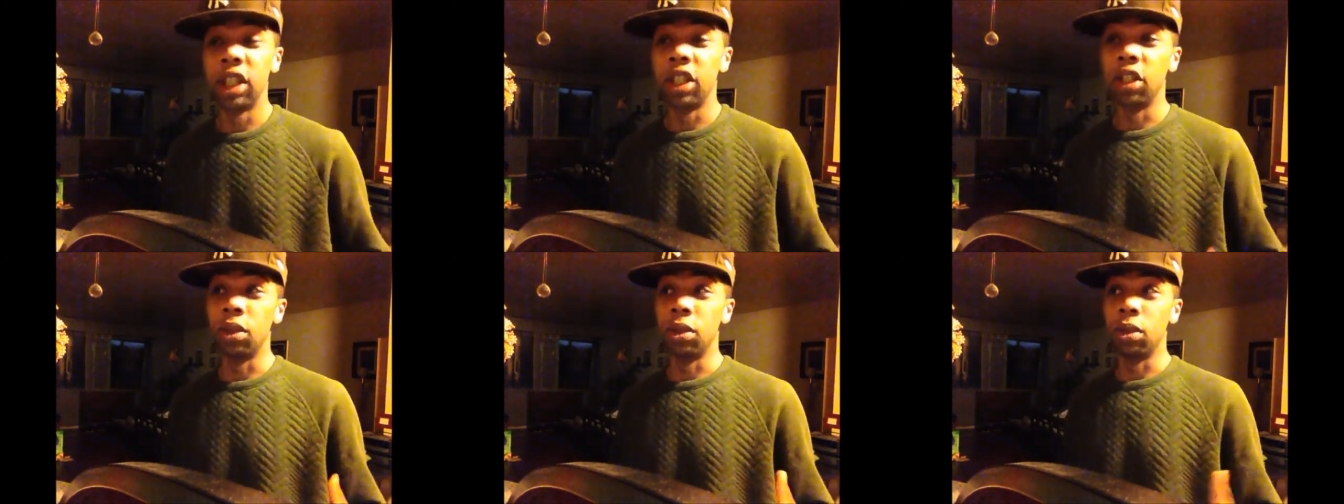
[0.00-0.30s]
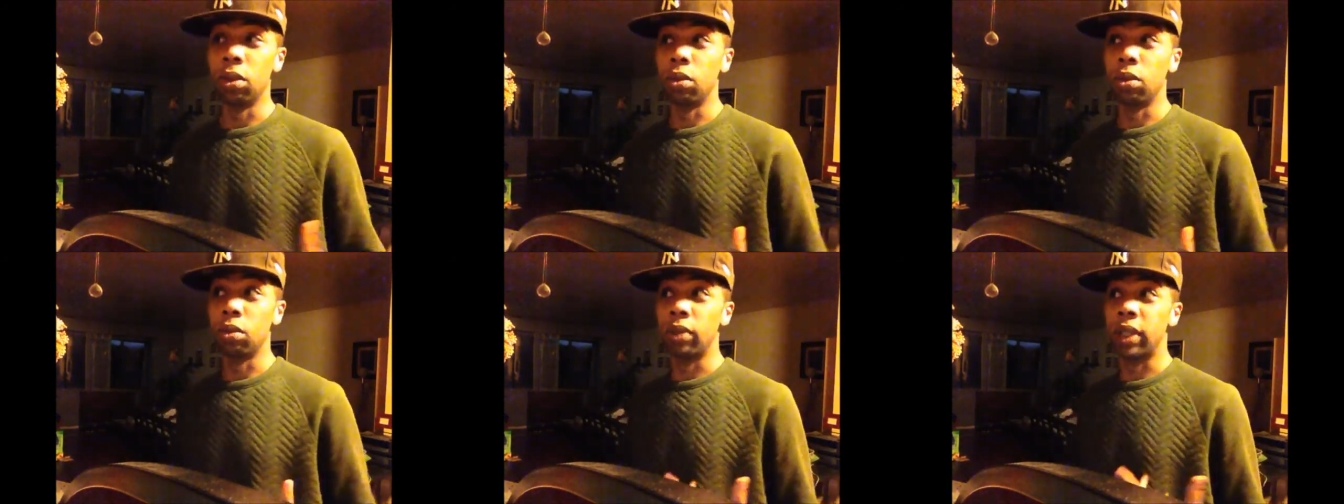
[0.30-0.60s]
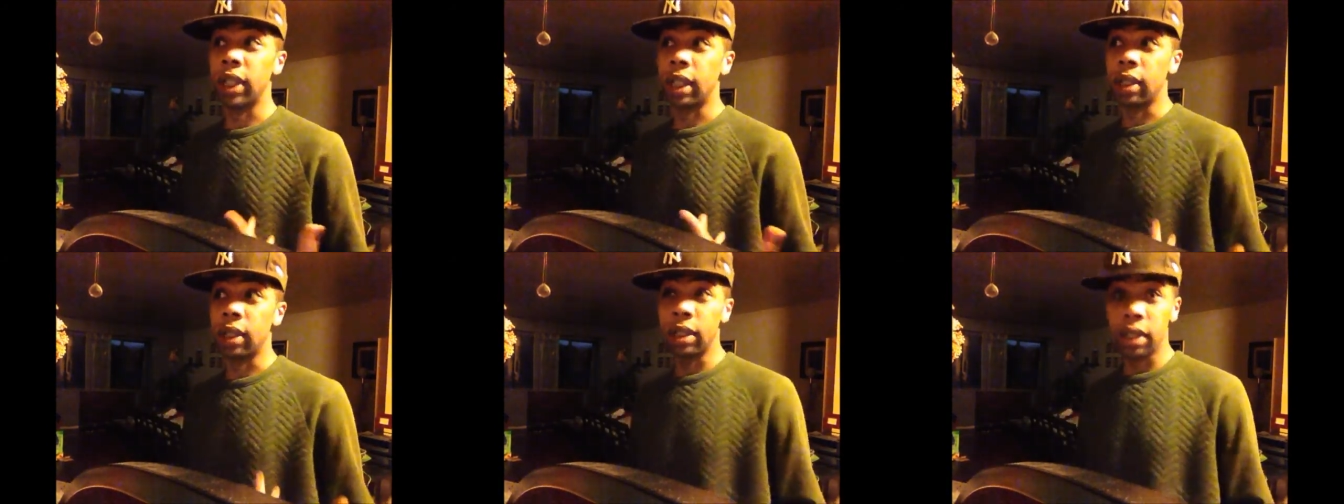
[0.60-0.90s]
You
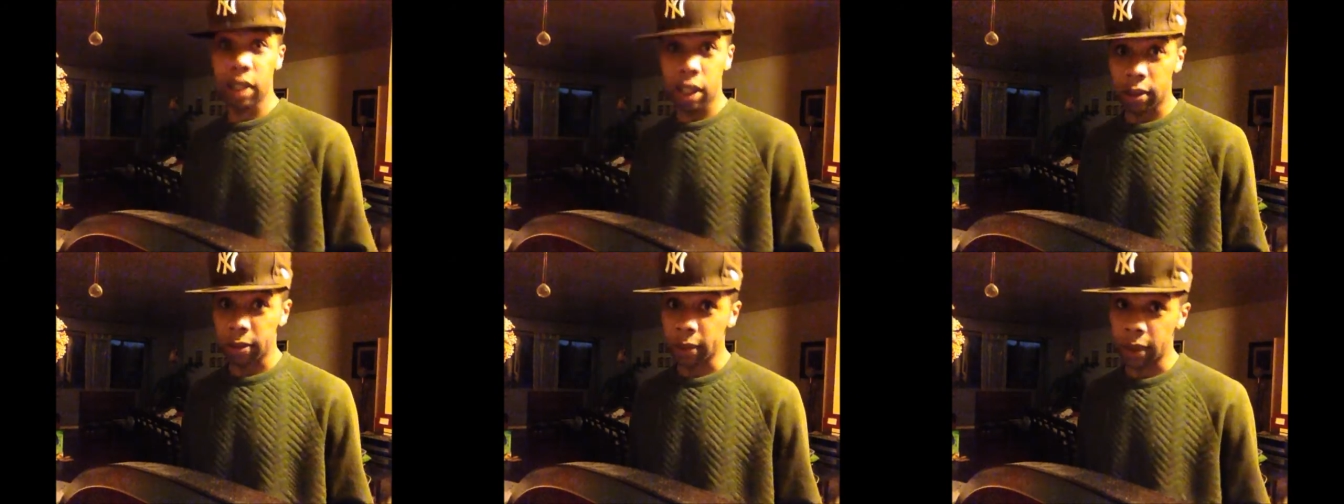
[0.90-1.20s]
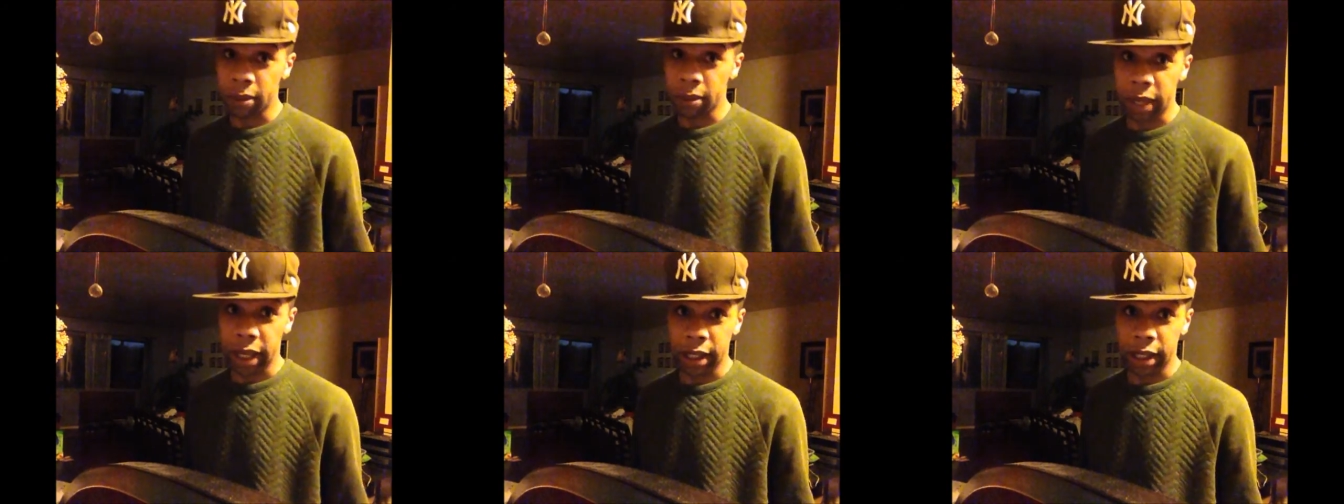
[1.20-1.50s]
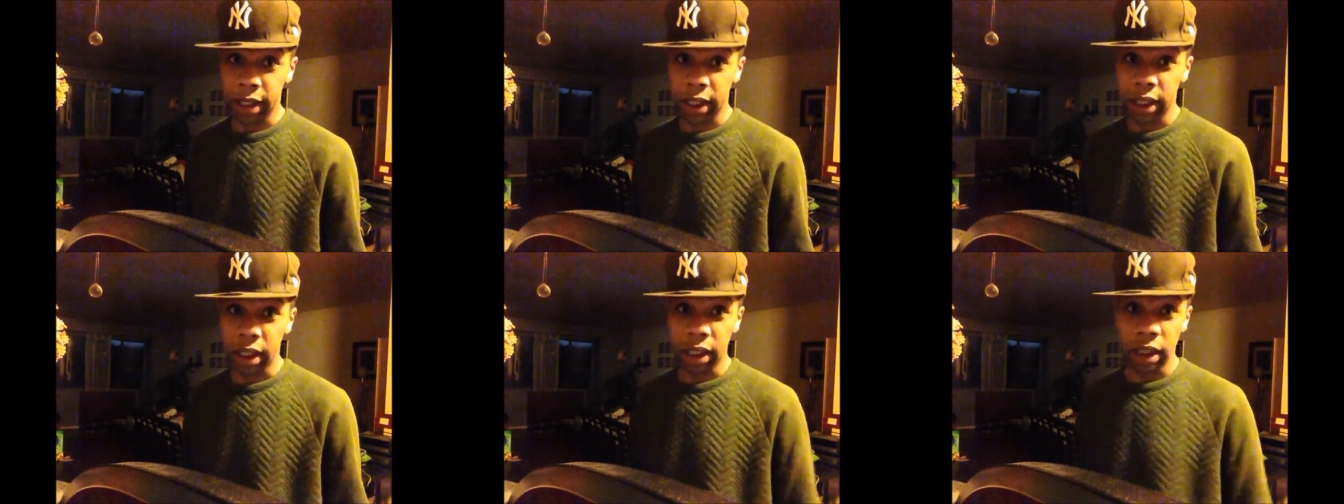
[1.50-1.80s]
didn't tell me
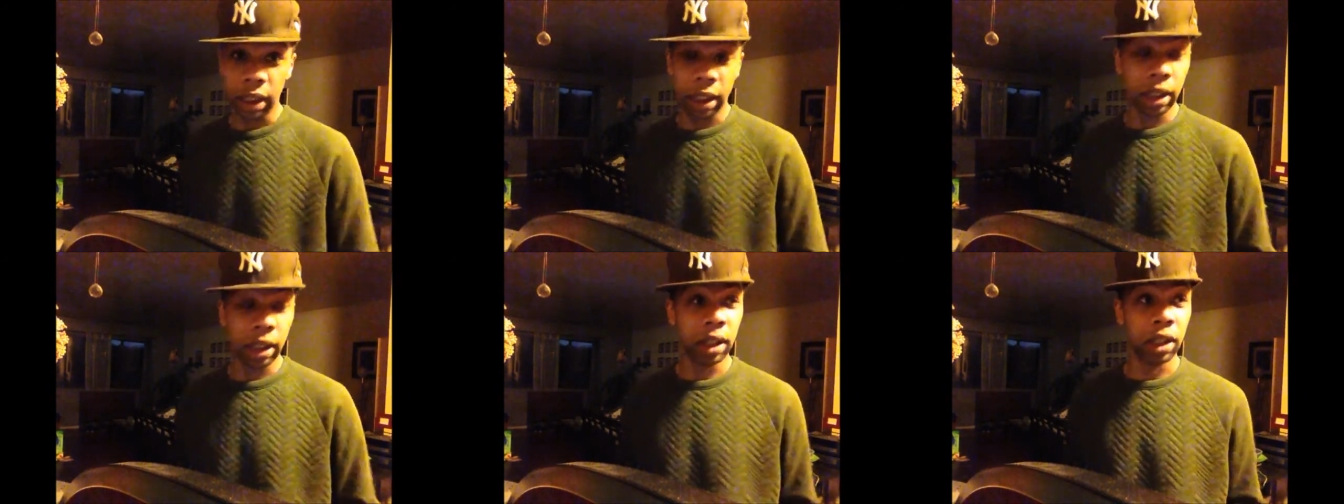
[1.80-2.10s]
about it.